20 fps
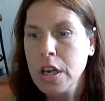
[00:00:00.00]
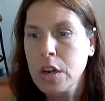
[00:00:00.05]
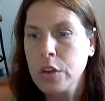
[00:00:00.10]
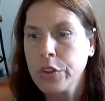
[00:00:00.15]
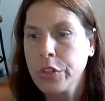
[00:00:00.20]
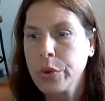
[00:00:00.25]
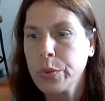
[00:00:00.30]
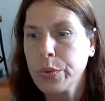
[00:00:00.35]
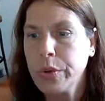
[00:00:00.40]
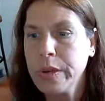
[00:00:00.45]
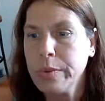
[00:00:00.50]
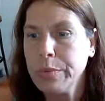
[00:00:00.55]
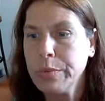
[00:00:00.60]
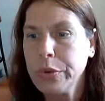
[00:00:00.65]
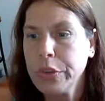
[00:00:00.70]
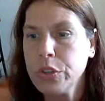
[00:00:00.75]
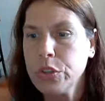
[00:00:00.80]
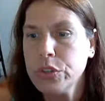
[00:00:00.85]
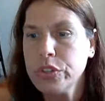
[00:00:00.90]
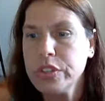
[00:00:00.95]
The ring
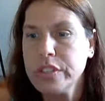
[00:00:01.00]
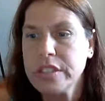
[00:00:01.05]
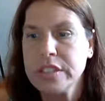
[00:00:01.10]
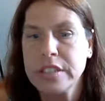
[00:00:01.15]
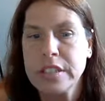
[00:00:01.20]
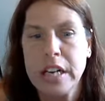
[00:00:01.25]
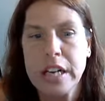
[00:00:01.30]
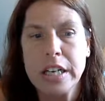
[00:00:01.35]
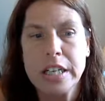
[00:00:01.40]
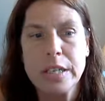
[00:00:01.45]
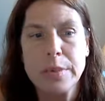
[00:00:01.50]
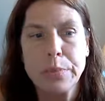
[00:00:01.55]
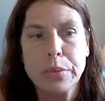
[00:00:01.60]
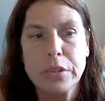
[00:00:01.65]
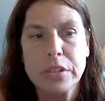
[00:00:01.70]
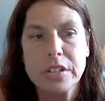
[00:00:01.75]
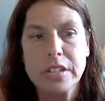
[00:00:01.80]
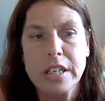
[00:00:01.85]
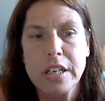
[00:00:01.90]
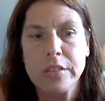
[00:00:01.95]
produces
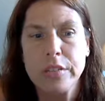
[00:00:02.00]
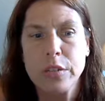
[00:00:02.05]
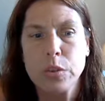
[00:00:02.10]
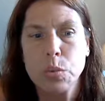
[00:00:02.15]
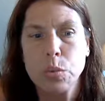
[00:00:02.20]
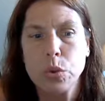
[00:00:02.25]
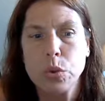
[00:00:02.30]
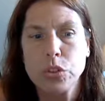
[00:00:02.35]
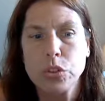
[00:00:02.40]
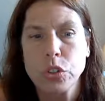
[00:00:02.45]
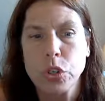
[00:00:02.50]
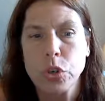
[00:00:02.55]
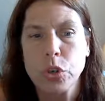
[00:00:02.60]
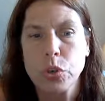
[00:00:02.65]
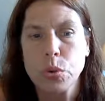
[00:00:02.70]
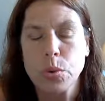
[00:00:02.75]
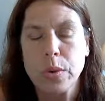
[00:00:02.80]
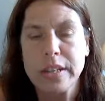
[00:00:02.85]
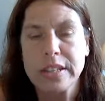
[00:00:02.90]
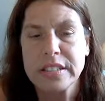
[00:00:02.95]
90% of the world's
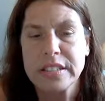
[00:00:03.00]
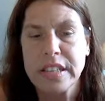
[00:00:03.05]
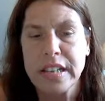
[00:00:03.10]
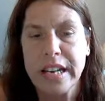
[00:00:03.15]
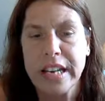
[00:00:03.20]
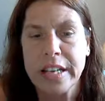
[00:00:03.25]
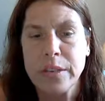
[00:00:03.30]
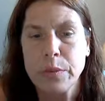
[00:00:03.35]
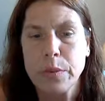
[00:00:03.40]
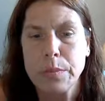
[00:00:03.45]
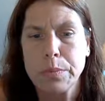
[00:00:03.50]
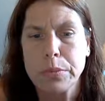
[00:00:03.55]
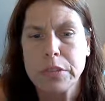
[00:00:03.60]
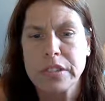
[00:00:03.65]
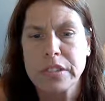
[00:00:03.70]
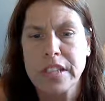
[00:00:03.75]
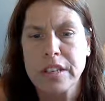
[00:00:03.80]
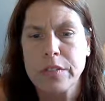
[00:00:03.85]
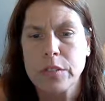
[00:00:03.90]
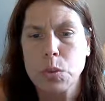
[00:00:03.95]
earthquakes and
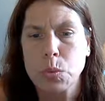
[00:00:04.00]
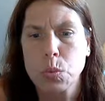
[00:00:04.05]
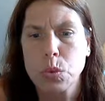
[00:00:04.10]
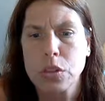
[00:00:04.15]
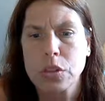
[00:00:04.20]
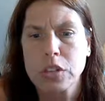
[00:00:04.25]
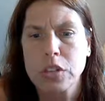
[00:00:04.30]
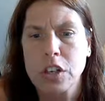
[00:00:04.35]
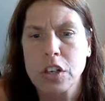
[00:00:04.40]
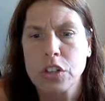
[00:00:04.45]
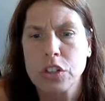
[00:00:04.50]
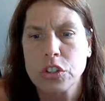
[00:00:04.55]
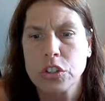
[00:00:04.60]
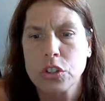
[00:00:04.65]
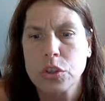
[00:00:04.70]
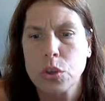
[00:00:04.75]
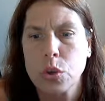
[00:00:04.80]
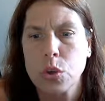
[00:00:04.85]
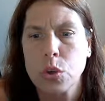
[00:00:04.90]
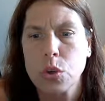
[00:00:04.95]
81% of the world's
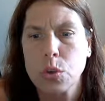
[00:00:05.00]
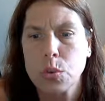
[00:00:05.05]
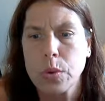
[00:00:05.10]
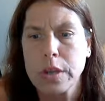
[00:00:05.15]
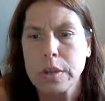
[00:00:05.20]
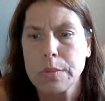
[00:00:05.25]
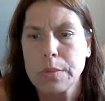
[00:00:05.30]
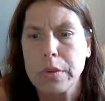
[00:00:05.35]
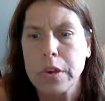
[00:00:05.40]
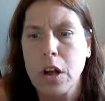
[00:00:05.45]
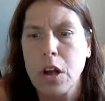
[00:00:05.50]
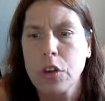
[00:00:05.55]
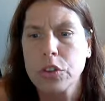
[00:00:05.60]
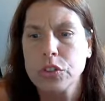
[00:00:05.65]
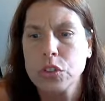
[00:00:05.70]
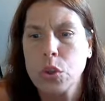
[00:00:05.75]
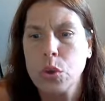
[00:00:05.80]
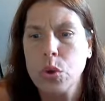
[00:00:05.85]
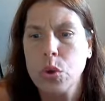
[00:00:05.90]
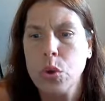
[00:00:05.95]
largest earthquakes, but
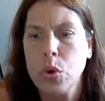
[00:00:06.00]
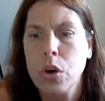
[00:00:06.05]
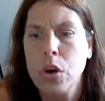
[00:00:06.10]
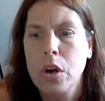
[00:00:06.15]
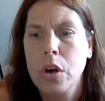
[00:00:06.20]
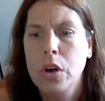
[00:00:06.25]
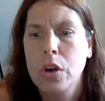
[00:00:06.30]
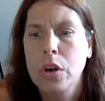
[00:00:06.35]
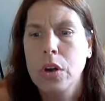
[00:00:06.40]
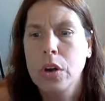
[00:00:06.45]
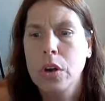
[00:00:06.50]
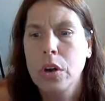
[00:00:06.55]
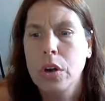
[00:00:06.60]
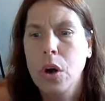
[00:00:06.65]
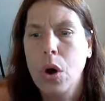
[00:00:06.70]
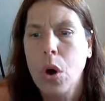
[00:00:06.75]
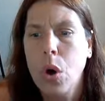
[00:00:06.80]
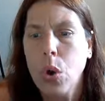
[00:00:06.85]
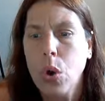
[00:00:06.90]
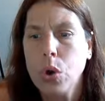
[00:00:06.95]
also
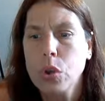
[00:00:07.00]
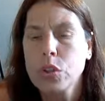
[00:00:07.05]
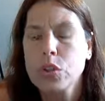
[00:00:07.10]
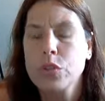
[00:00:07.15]
holds